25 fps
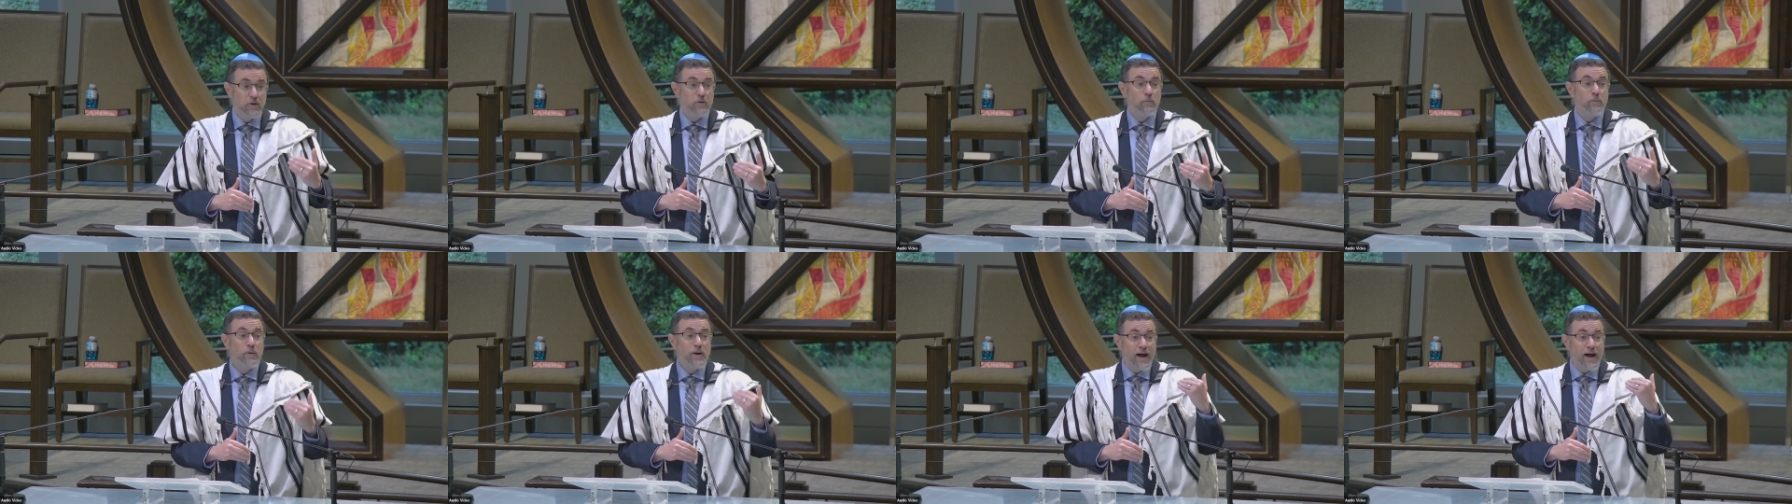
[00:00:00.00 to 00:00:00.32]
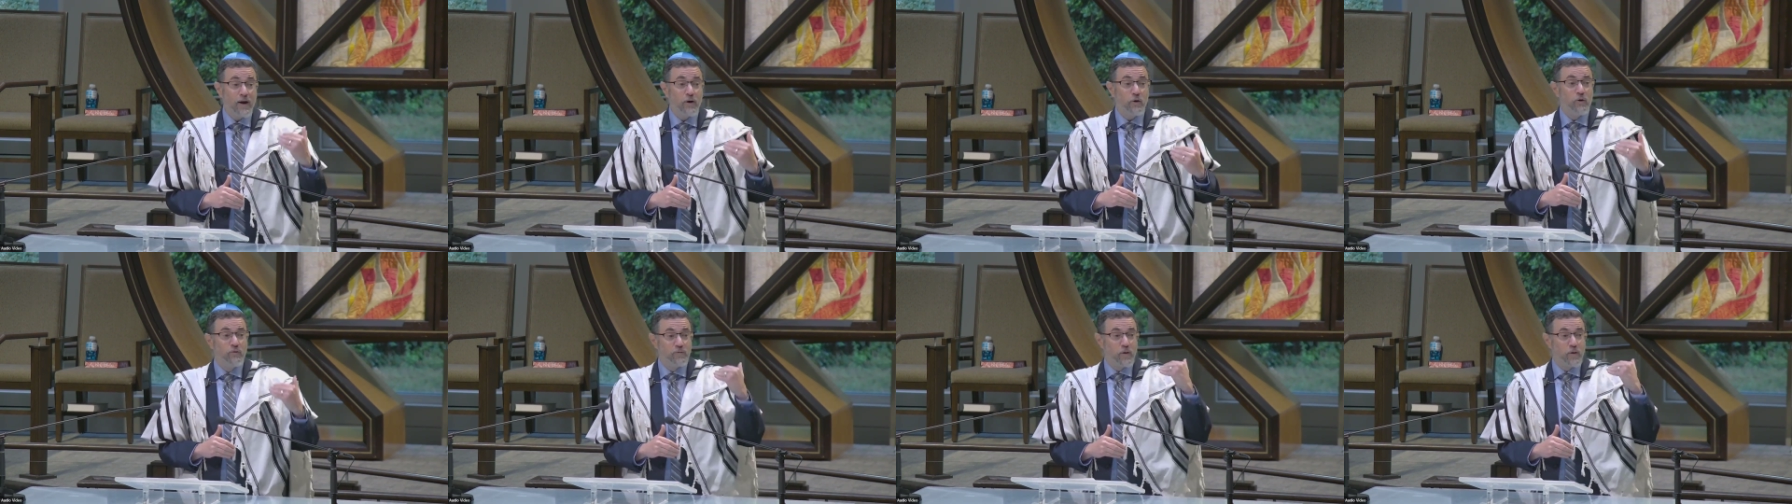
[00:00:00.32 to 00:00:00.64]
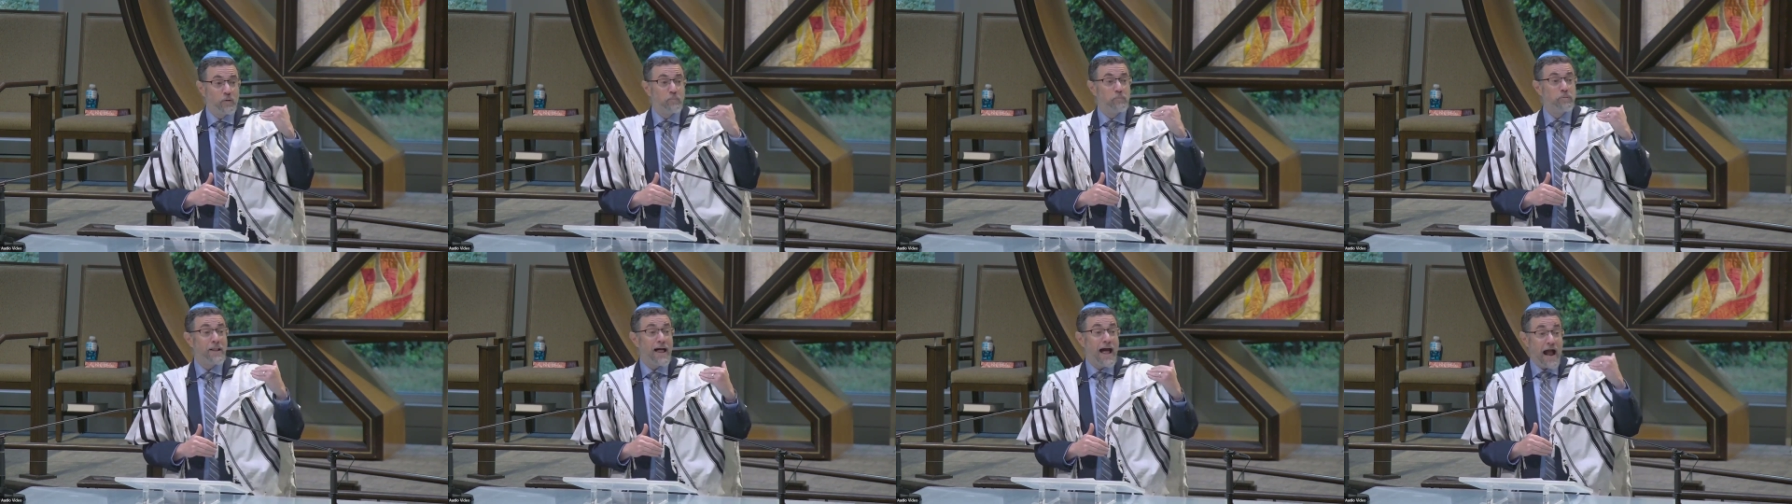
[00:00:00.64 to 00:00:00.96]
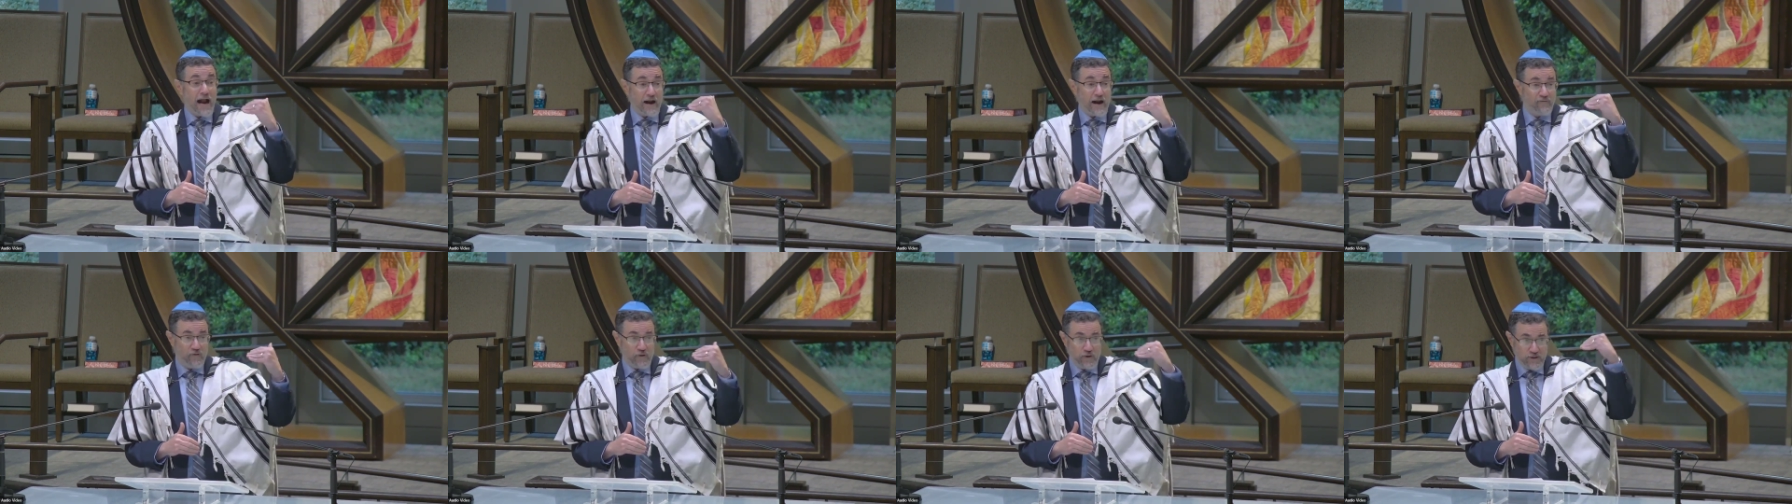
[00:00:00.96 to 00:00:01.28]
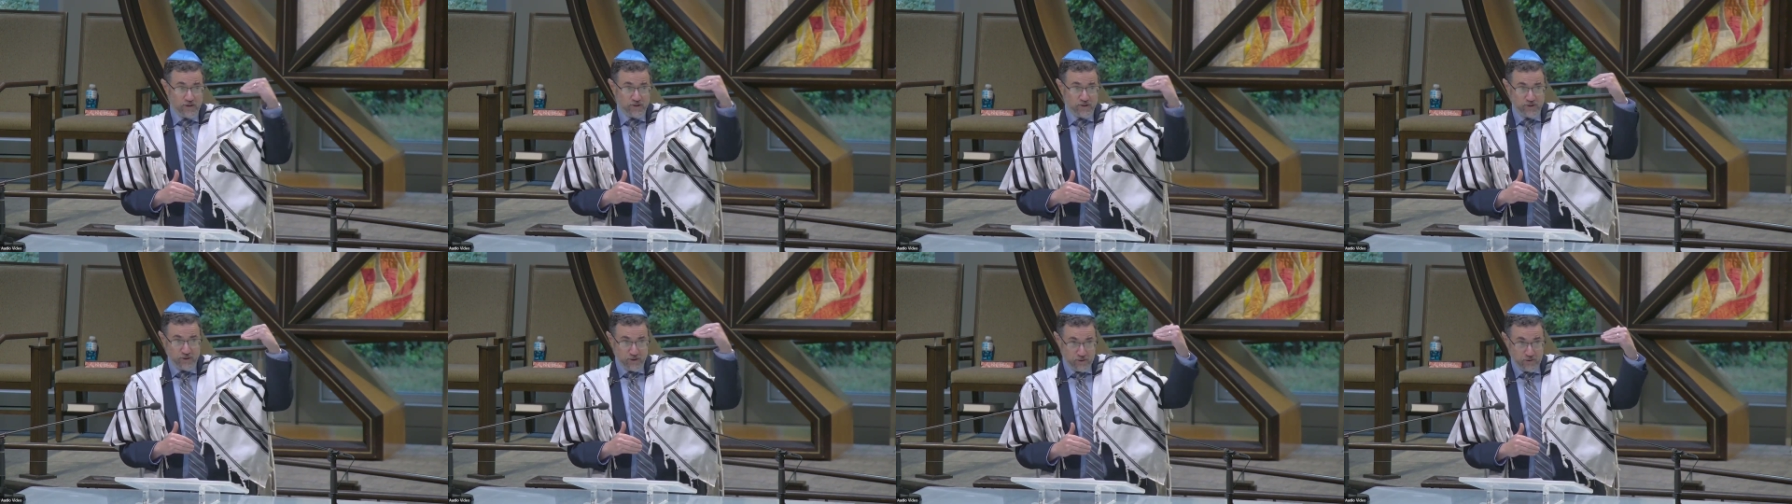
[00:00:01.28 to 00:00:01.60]
we got Uber Black for
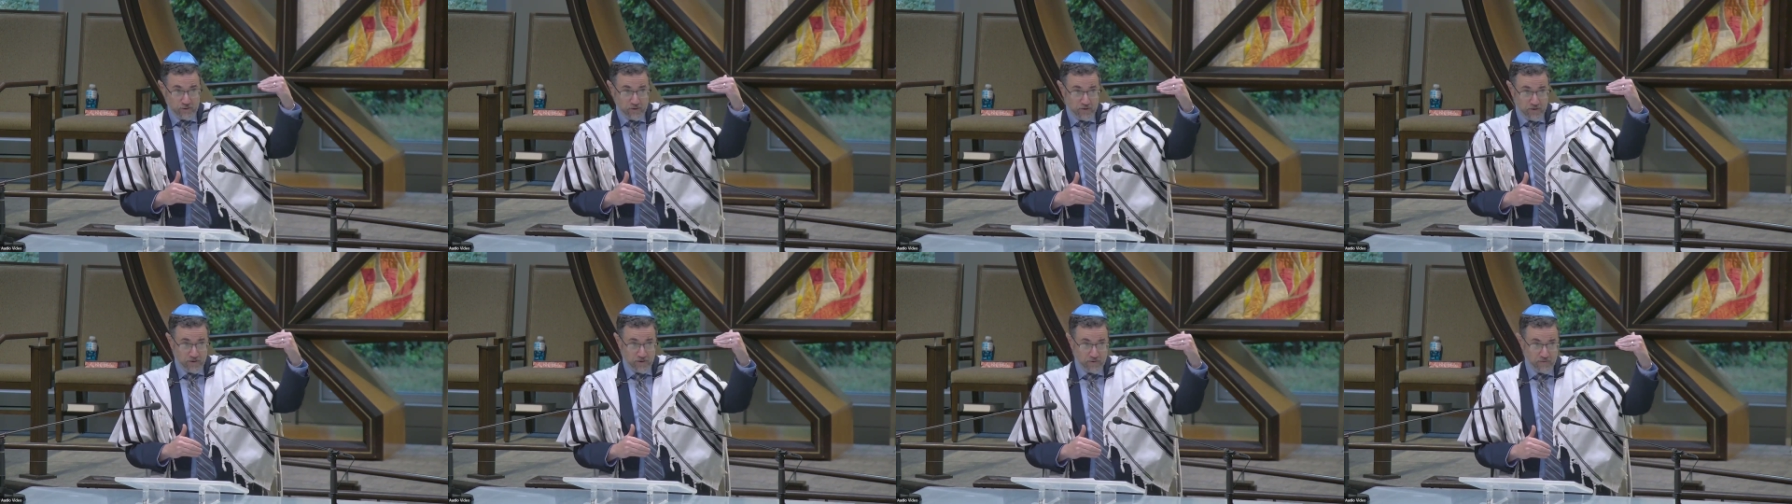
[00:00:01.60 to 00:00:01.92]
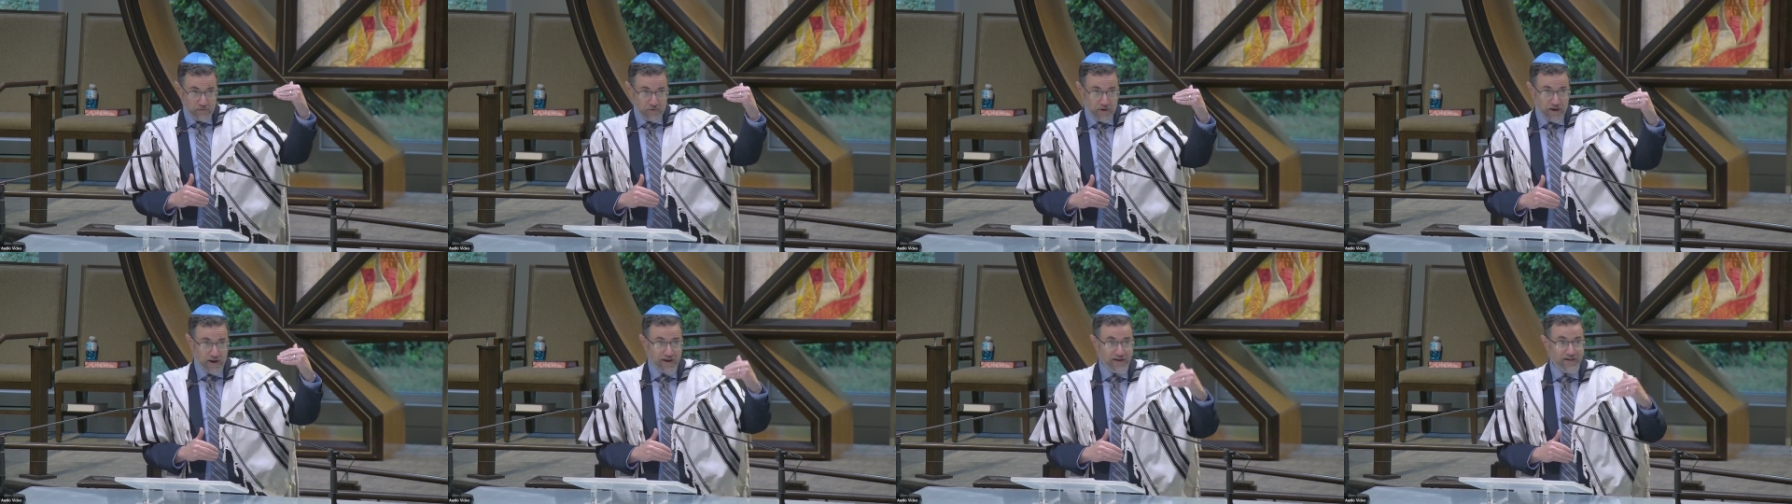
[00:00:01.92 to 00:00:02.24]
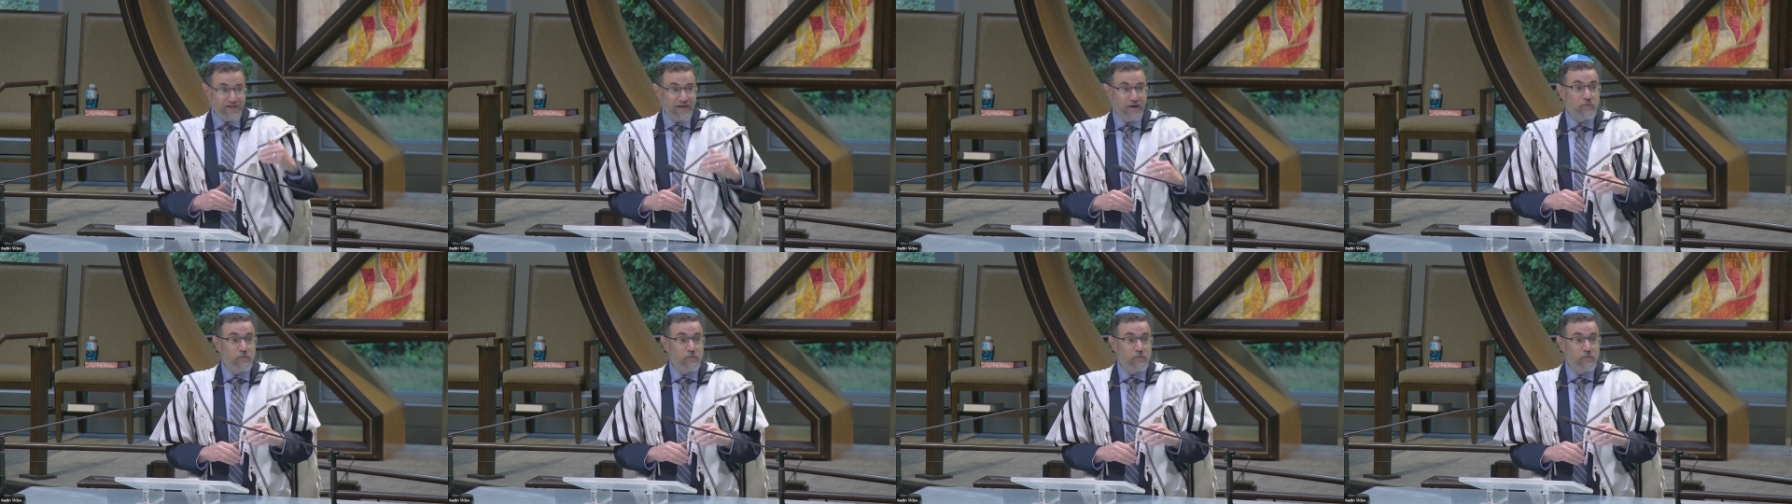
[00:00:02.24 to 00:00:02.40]
this dude right?